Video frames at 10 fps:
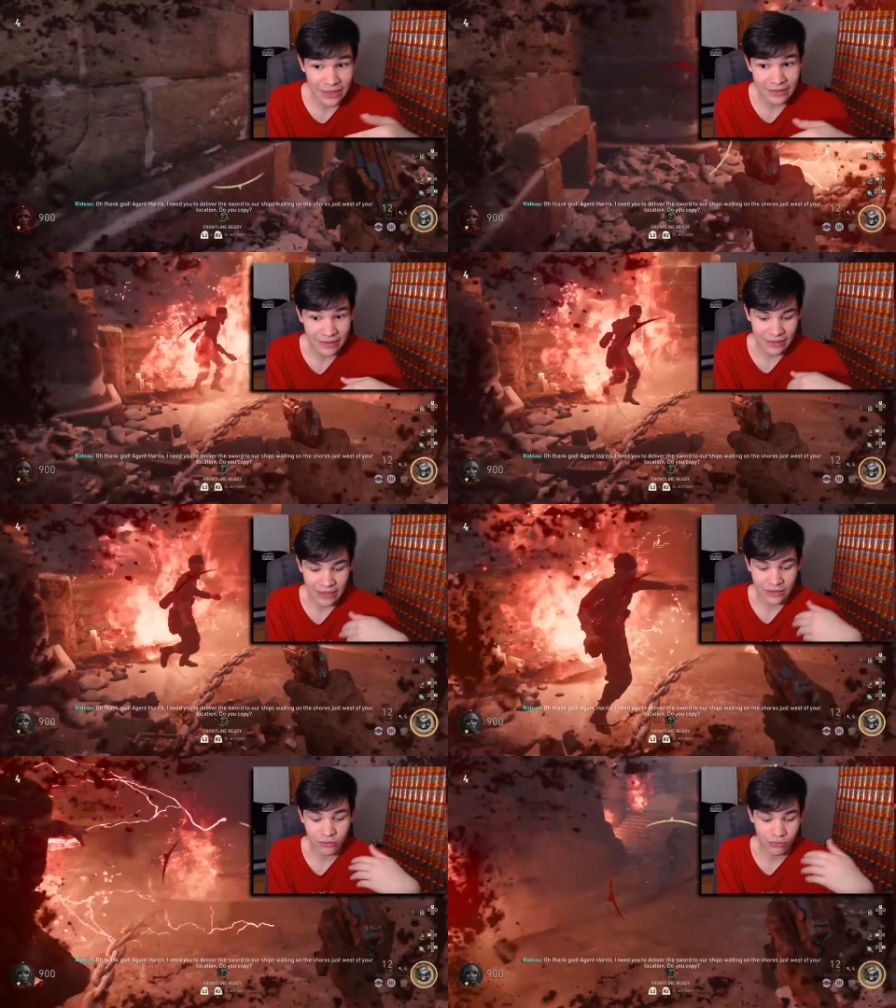they did
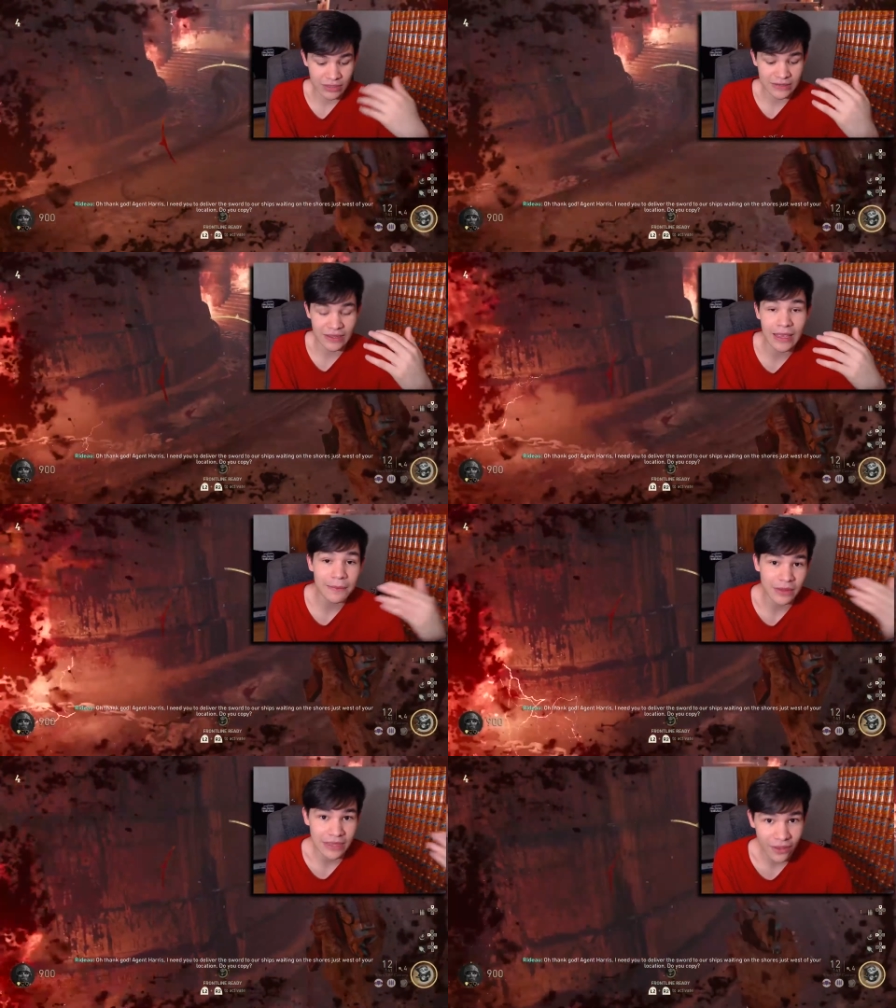increase the
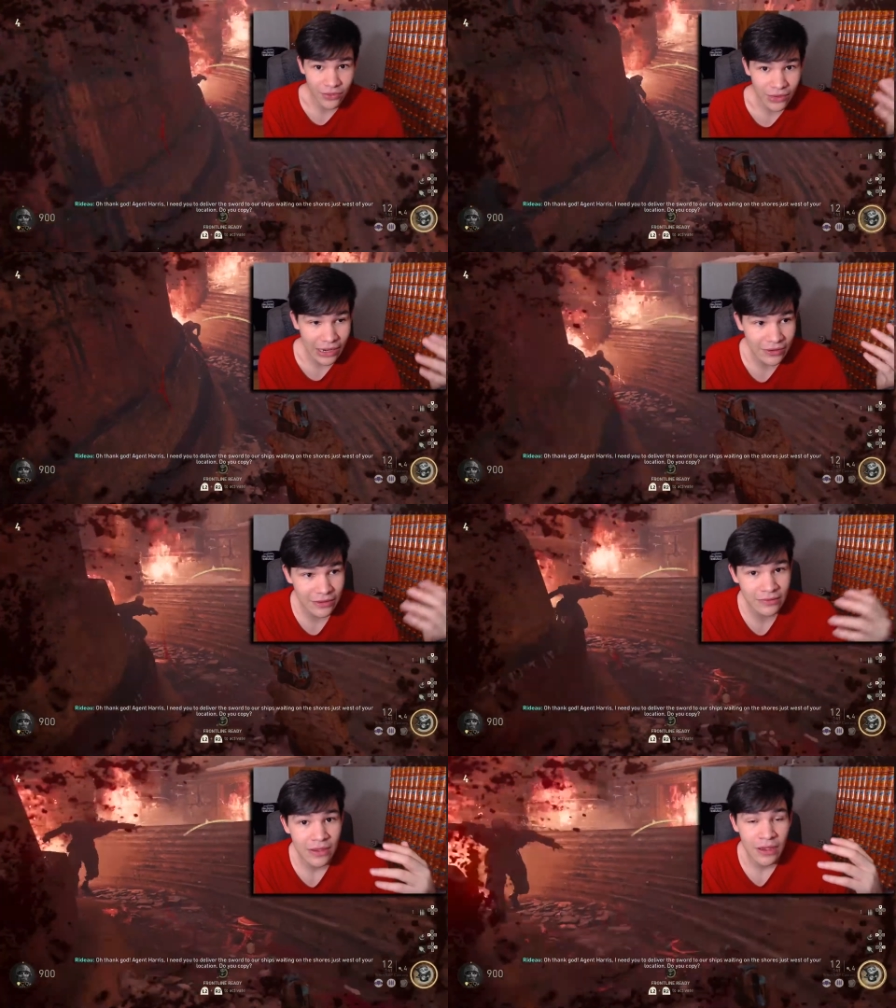gameplay in other
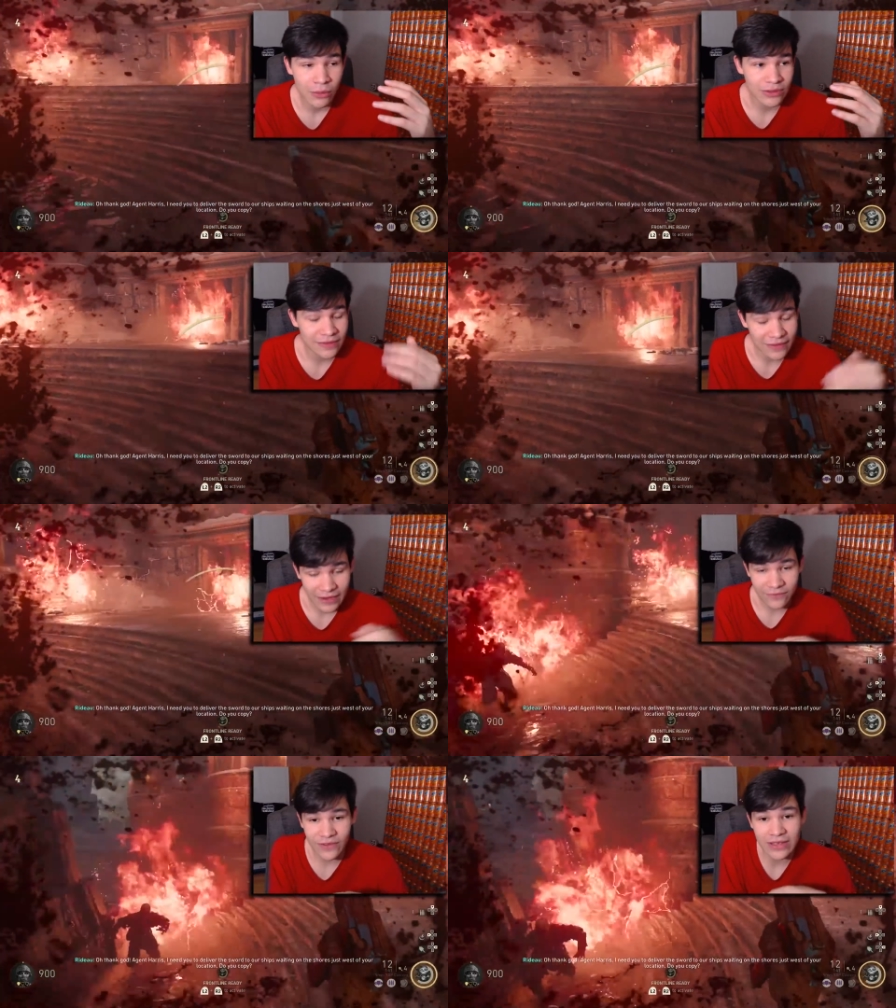areas with the
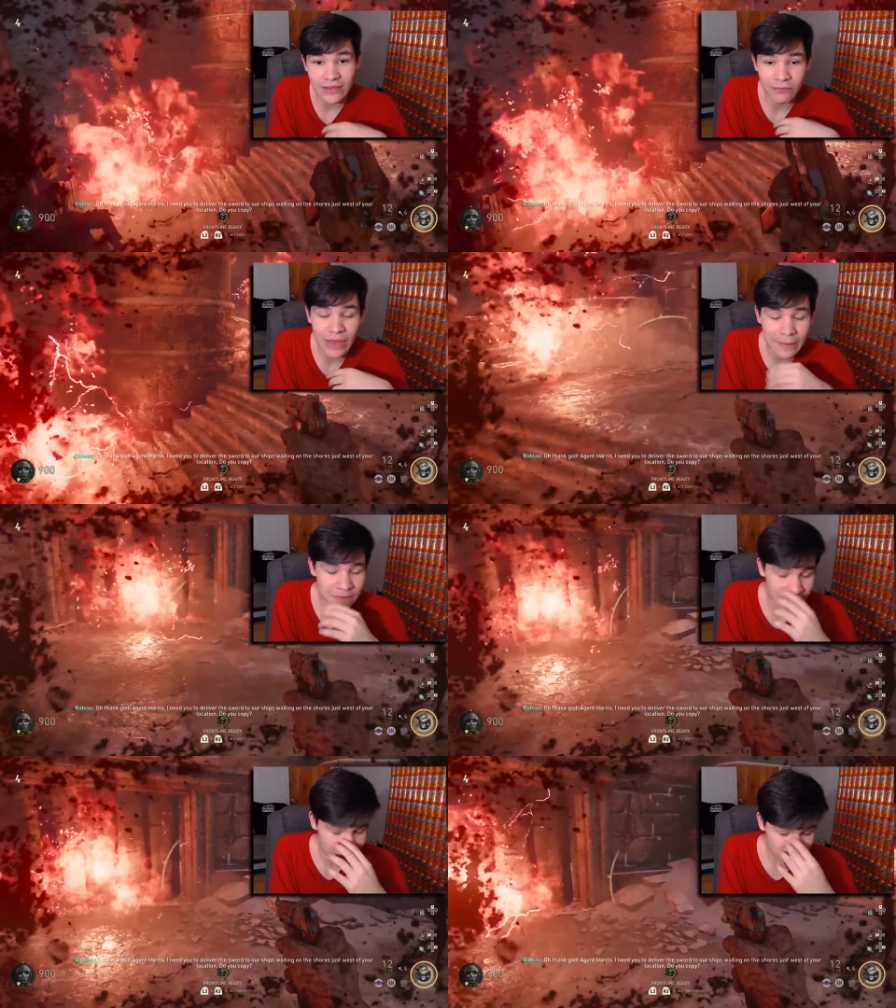sacrifice of map
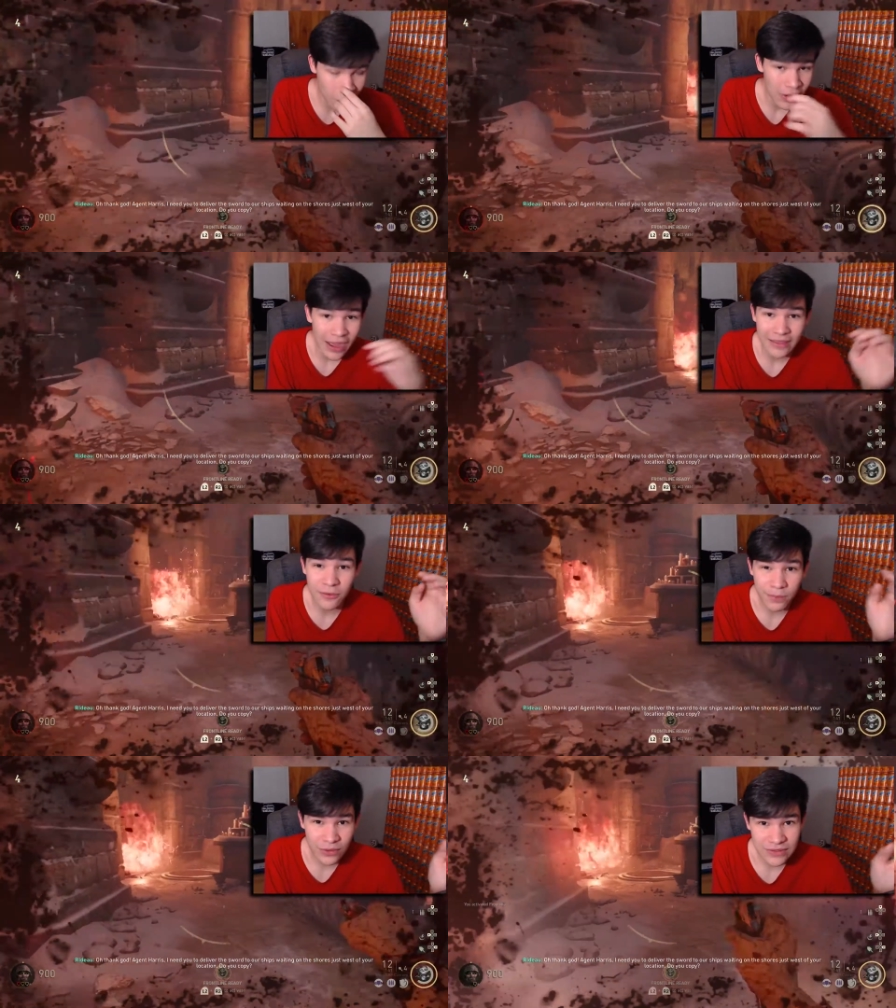size, so I
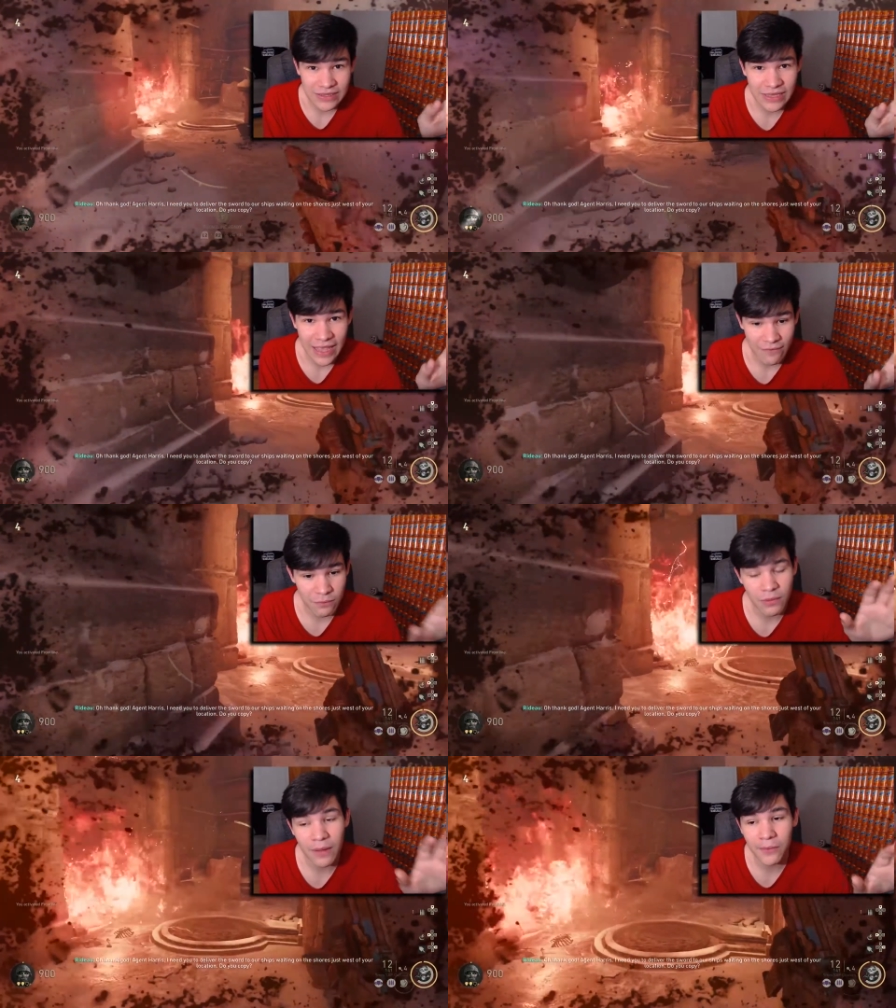don't personally have a
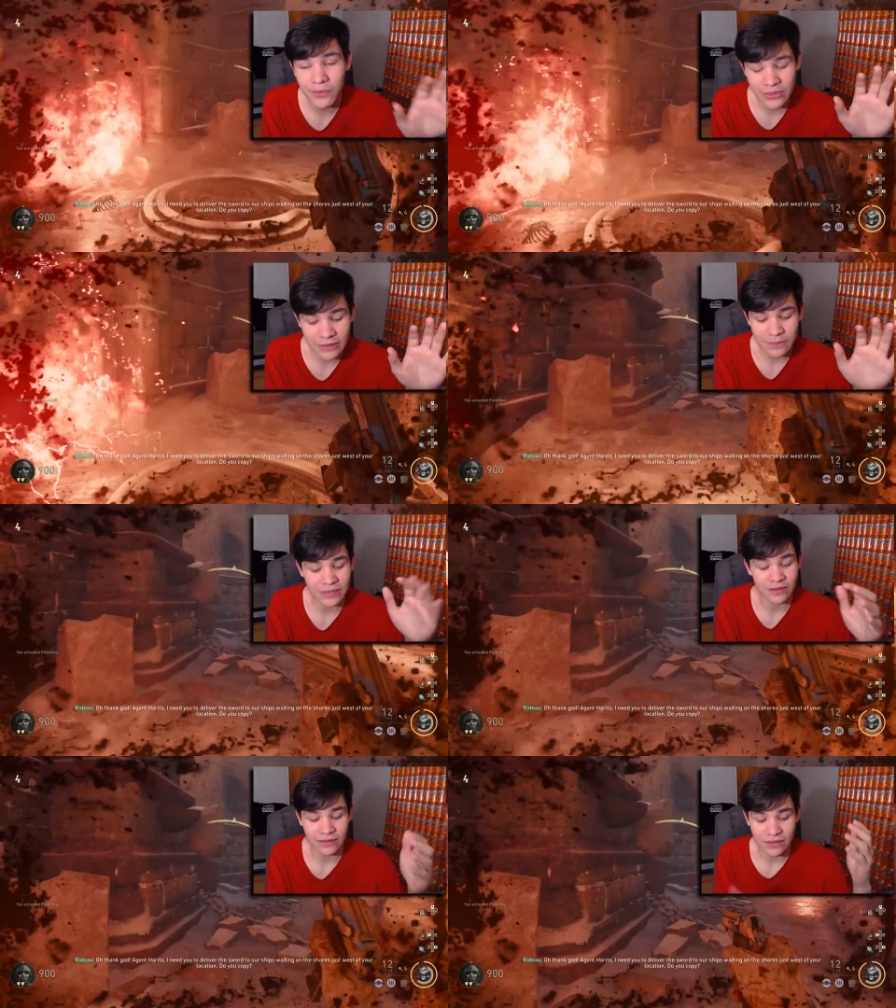problem with this
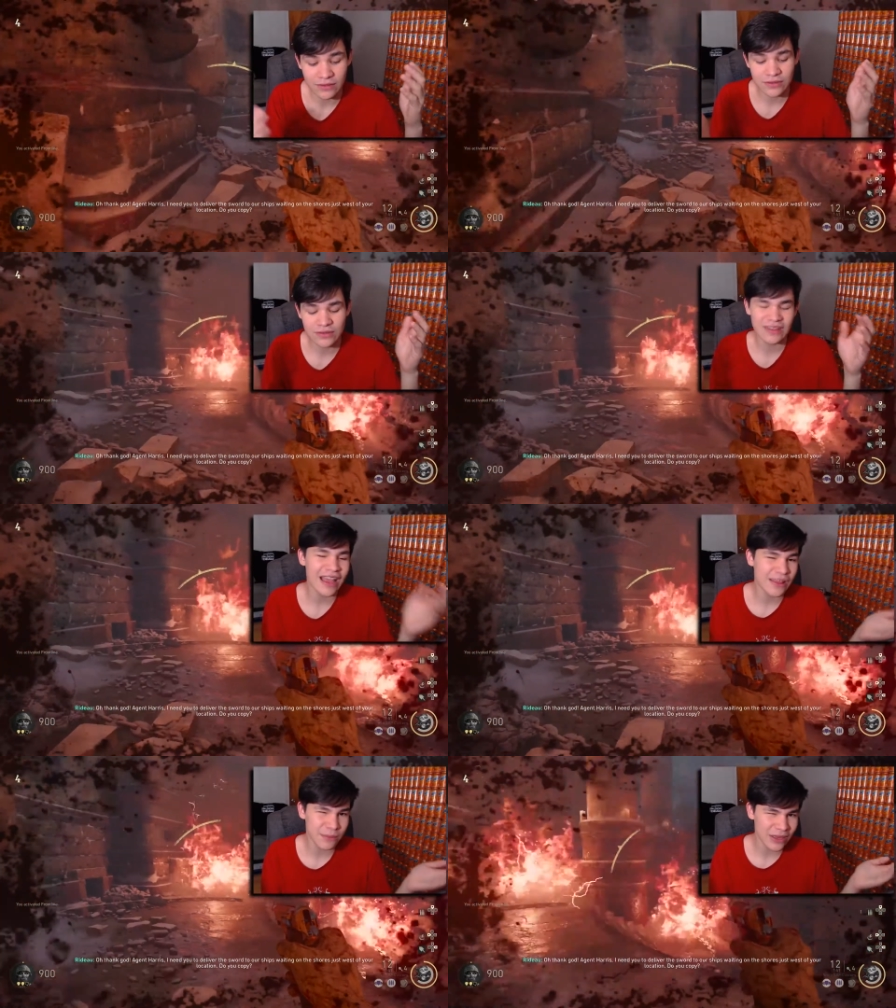because of the
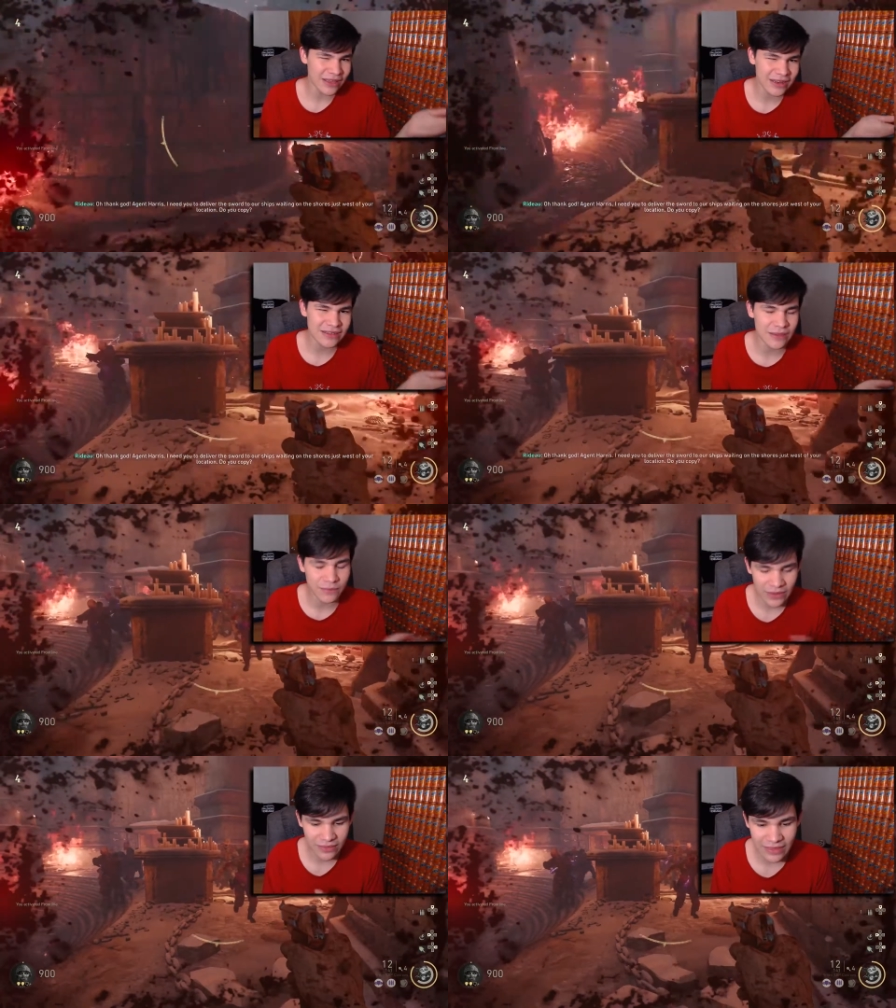size, but it is
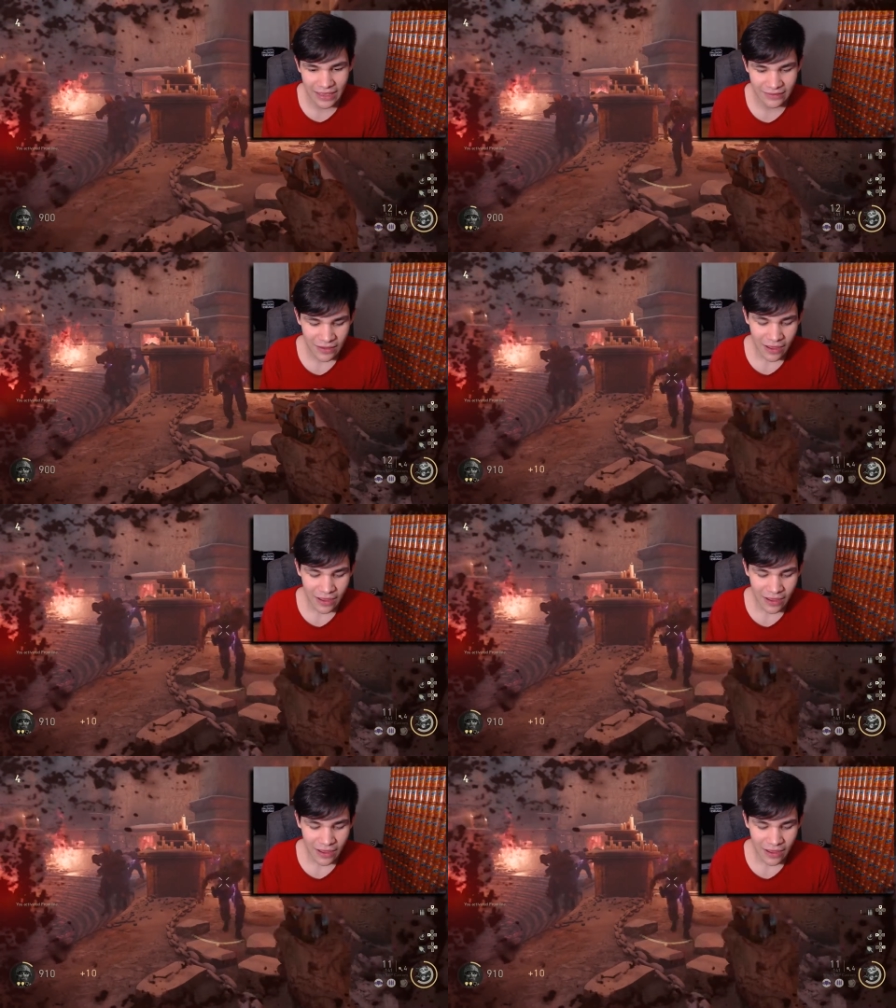something that